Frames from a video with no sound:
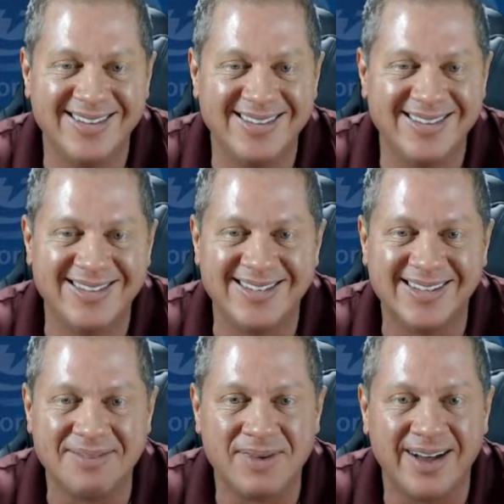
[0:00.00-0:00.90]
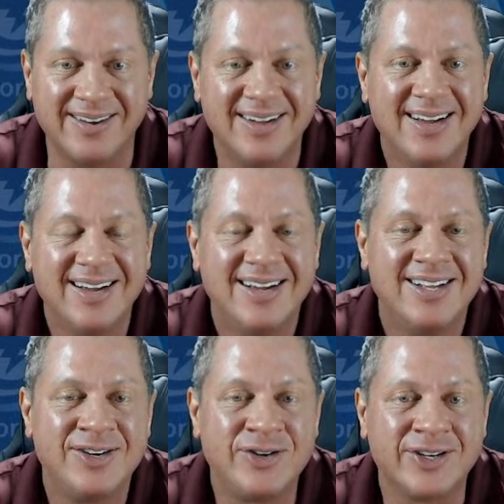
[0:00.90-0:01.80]
Silly model.
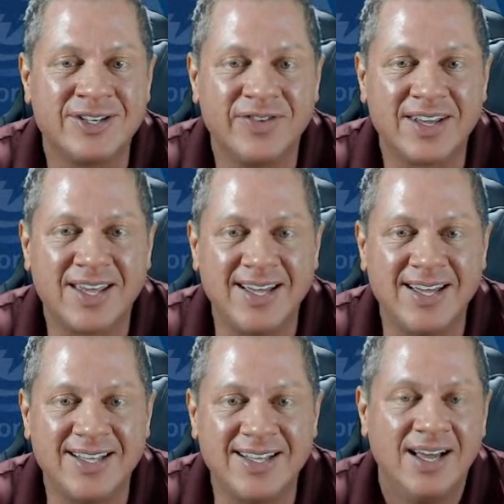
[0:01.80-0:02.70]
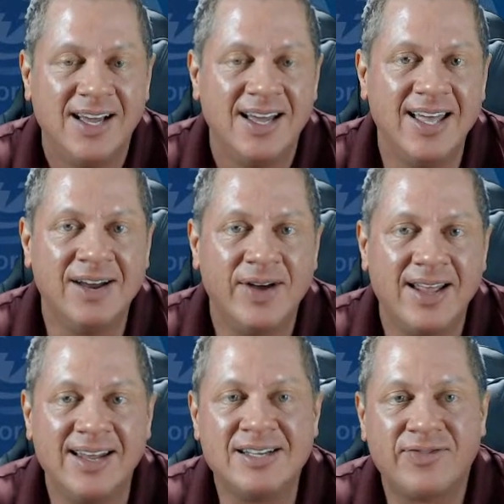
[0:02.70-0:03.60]
Tricks are for kids.
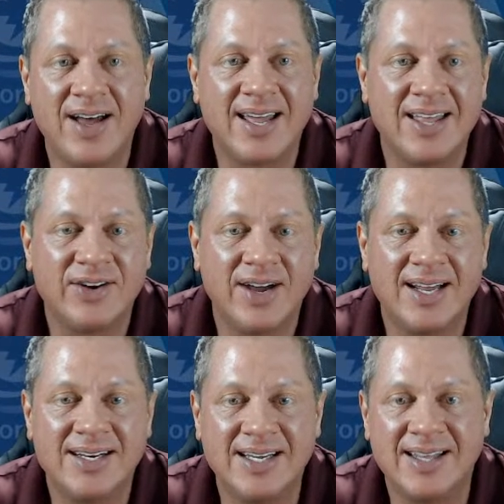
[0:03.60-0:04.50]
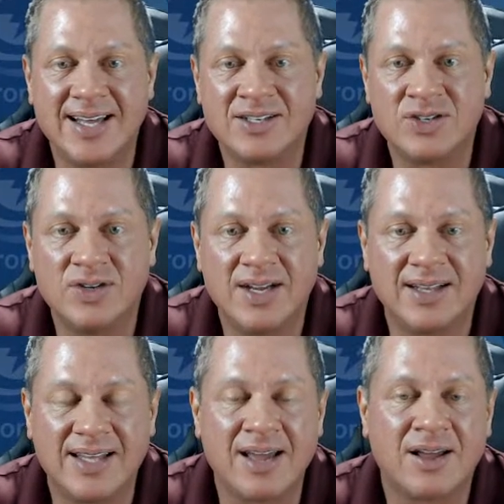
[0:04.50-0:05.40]
Anyway, at least finally had the right idea that
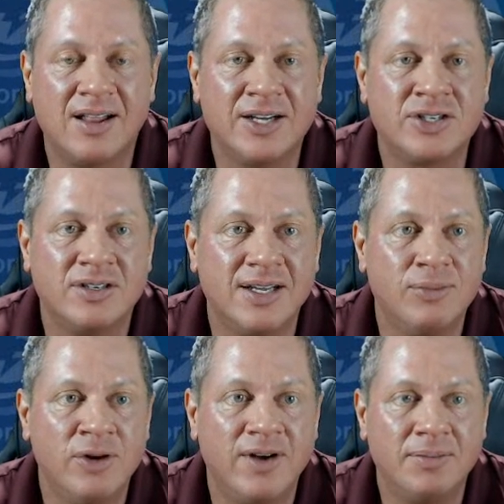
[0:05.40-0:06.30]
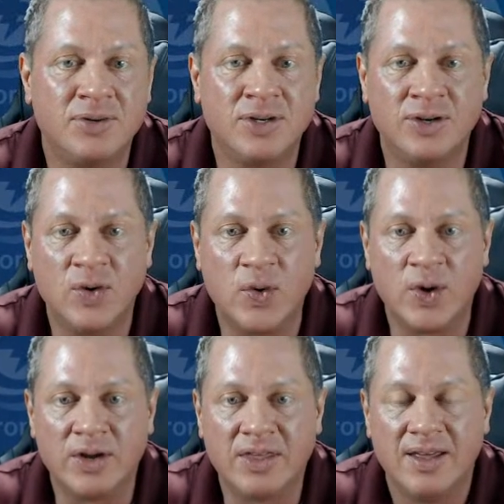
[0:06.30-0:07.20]
that, that cluster did move up to the
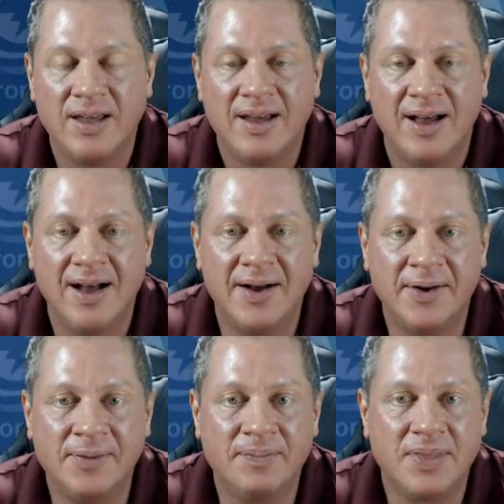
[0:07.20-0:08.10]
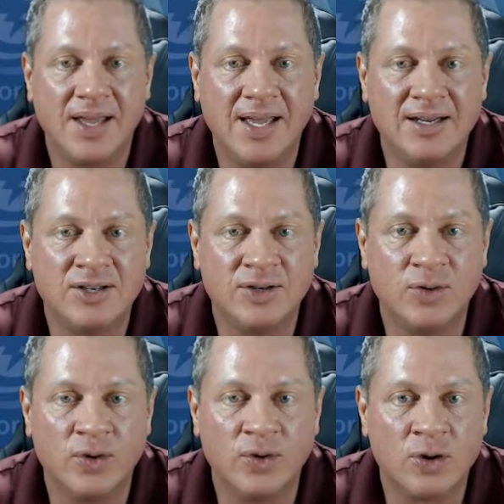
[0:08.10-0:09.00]
north um,
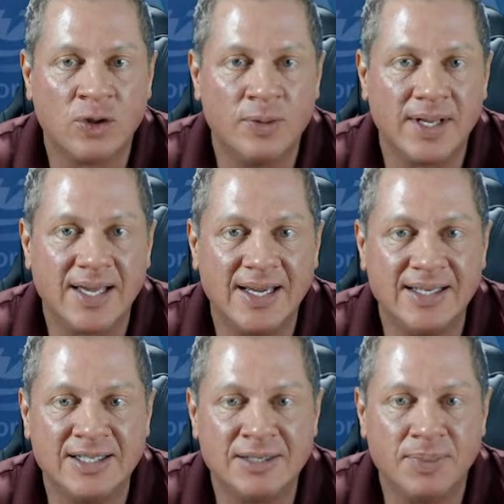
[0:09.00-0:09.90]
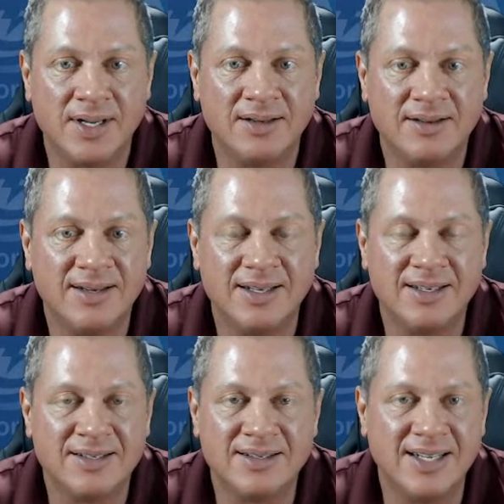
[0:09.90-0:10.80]
into northern Oklahoma and Kansas, but it,
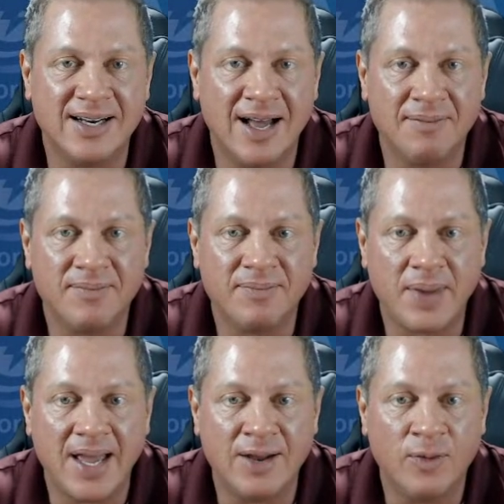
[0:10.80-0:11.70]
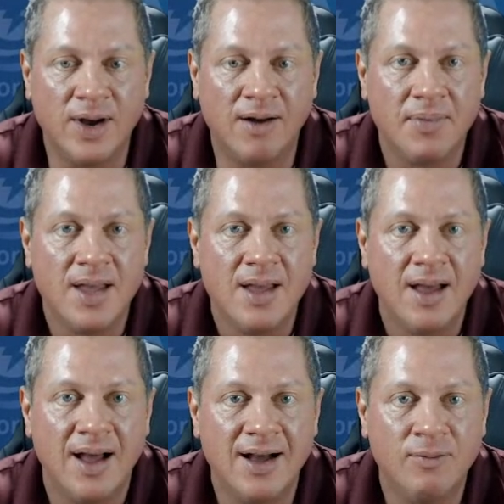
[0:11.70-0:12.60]
it just did not paint it well.
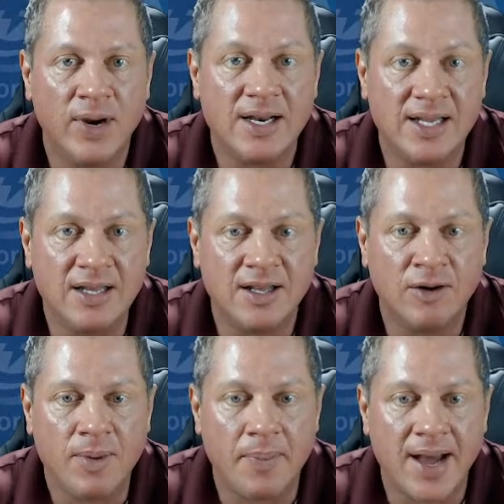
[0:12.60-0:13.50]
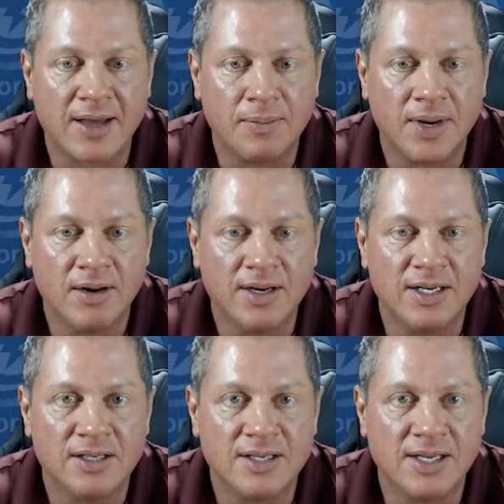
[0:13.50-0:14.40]
Uh, what it did, though, let me back up here,
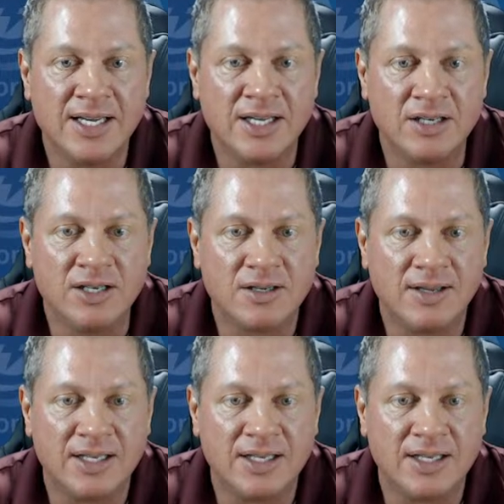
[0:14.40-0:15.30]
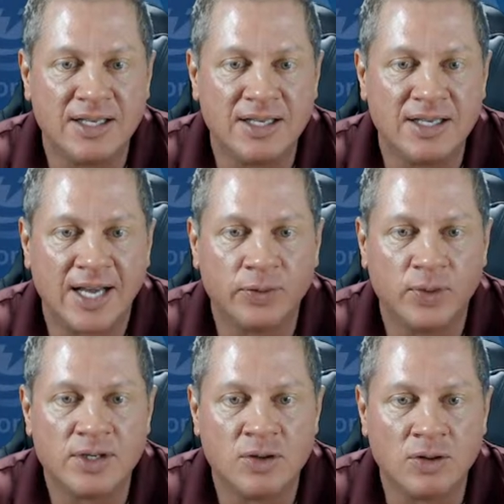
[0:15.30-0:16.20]
is at least get this stuff in
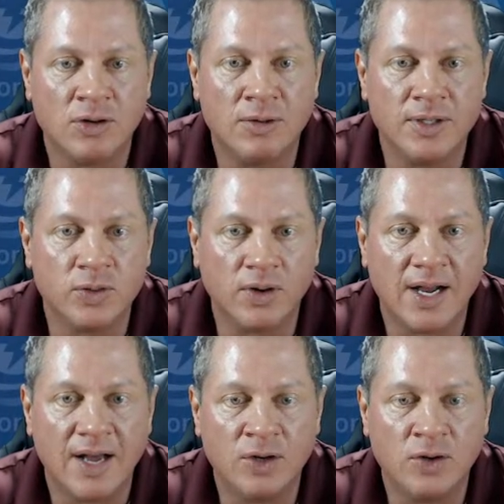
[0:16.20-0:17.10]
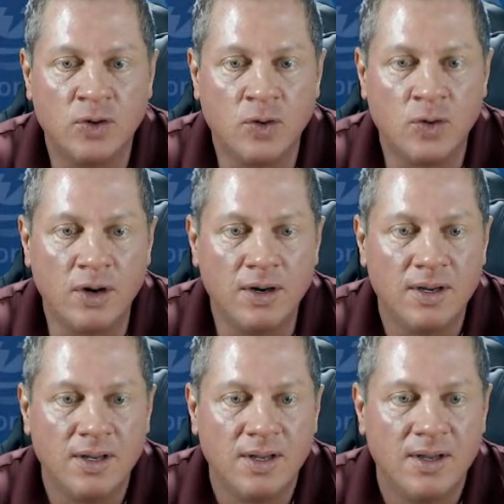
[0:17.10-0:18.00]
southwest Oklahoma. So we're going to have to
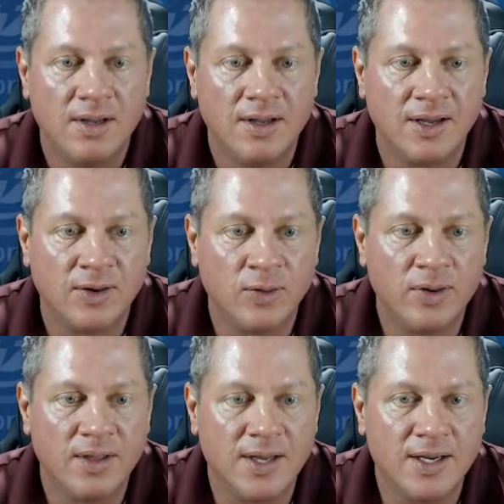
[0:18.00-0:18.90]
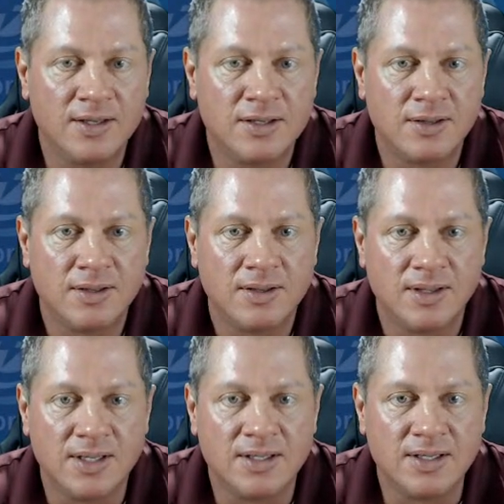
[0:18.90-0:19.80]
ignore, ignore this.
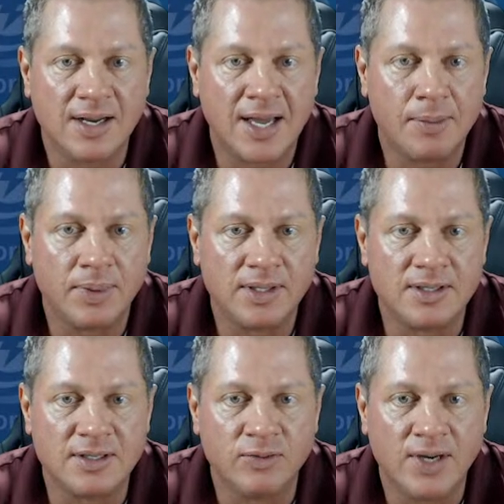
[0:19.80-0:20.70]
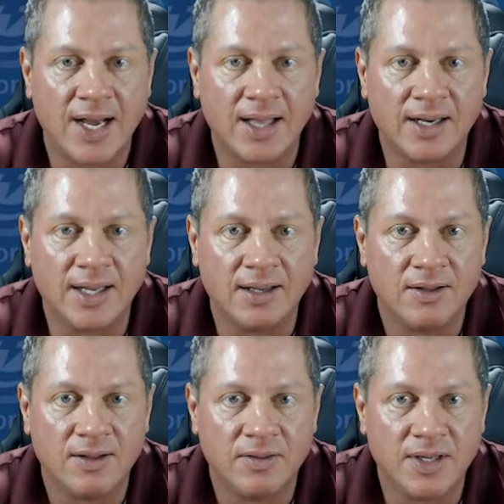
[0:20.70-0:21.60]
This isn't happening. This isn't reality.
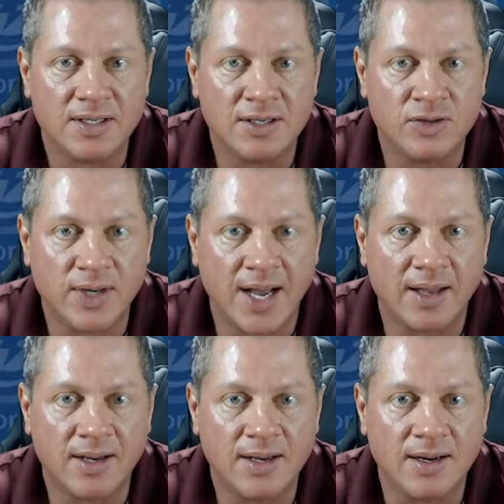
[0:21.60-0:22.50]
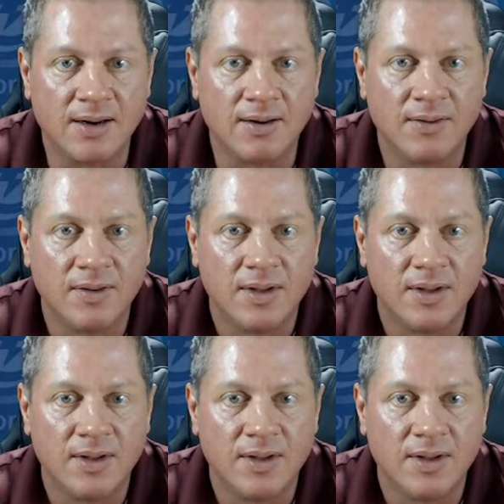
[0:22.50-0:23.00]
This is reality here.